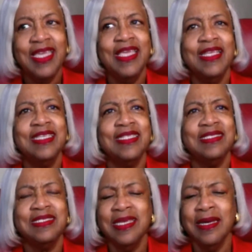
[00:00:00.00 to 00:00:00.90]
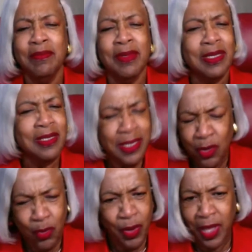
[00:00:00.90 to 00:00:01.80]
is in some
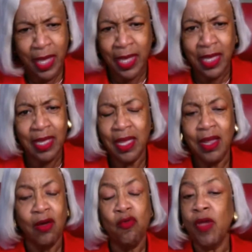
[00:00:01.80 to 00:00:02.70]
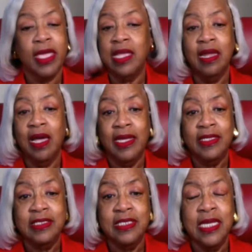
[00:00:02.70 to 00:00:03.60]
little way
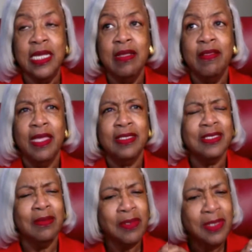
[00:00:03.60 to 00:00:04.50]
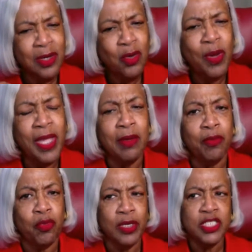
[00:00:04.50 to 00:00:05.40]
recognized, in some little way
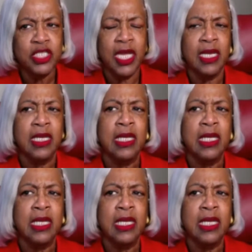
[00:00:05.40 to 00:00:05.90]
appreciated.